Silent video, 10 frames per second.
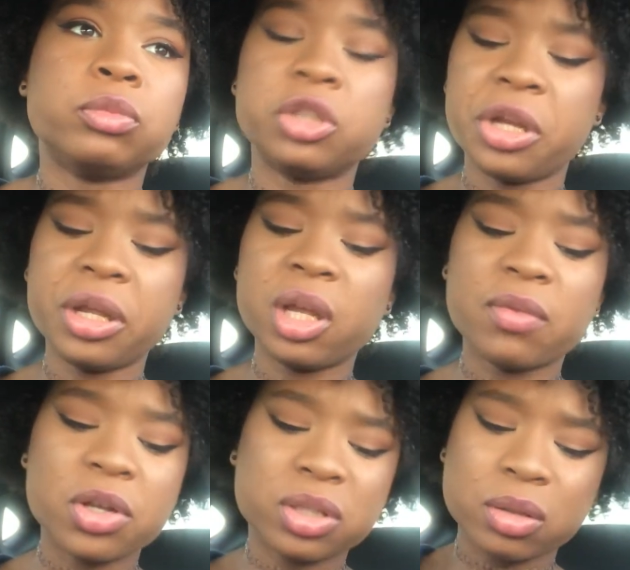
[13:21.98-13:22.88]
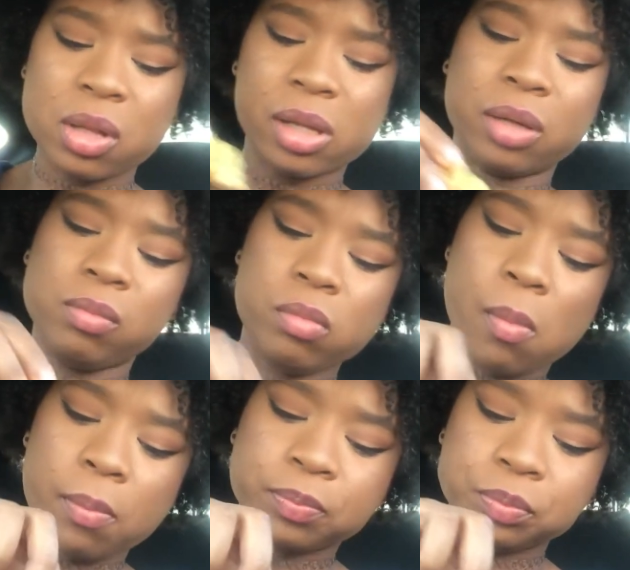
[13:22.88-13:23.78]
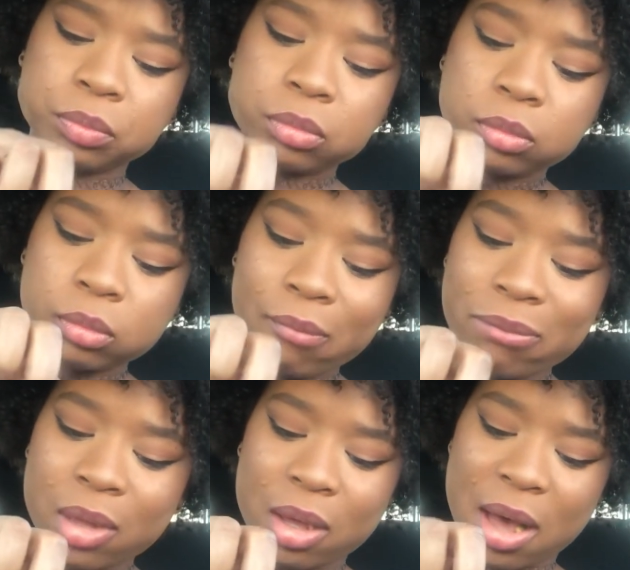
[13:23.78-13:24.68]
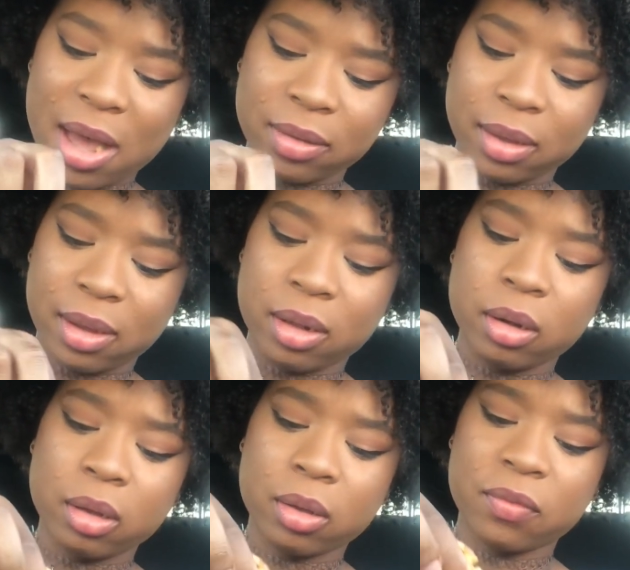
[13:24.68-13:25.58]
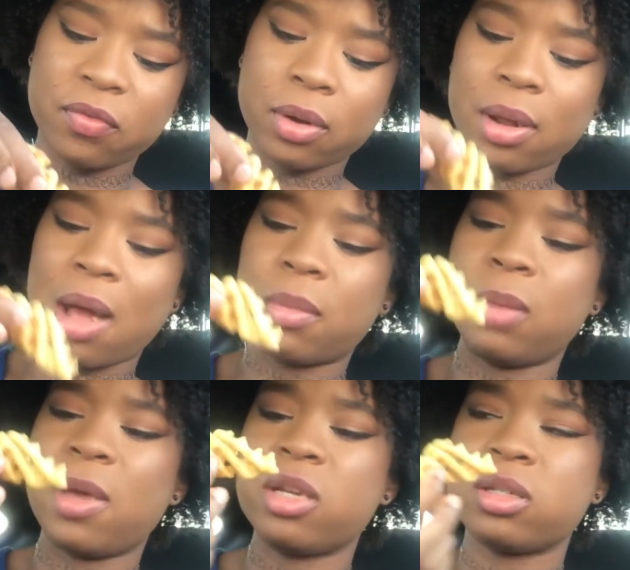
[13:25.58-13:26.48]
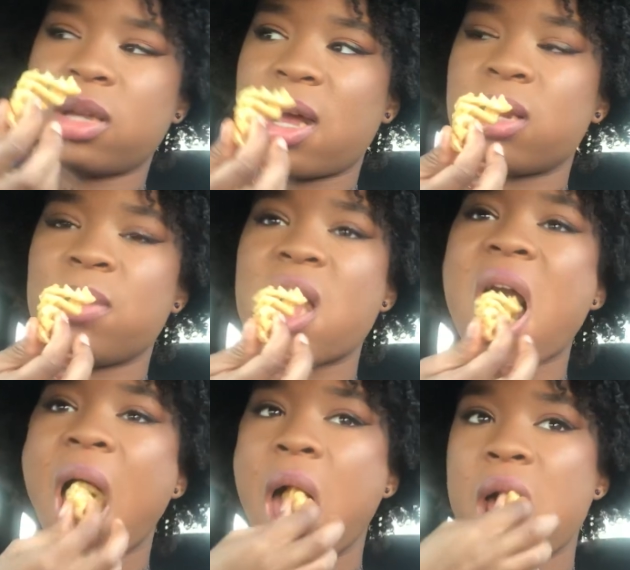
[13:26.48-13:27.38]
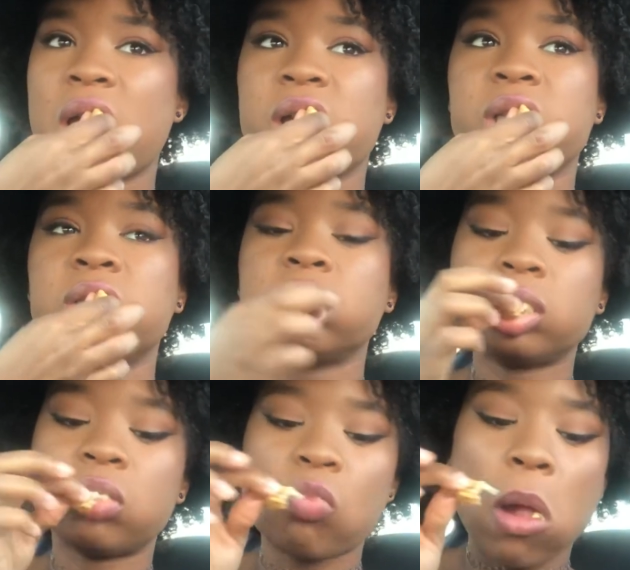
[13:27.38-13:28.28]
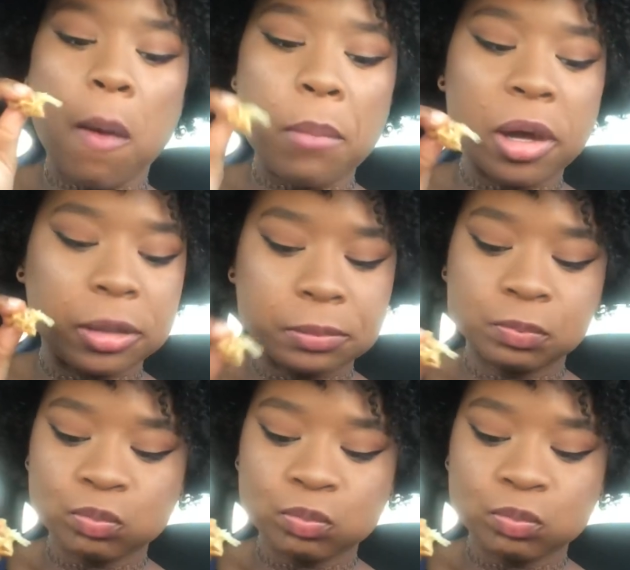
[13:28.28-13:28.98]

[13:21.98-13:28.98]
she didn't give us like a guideline for how many pages it had to be, but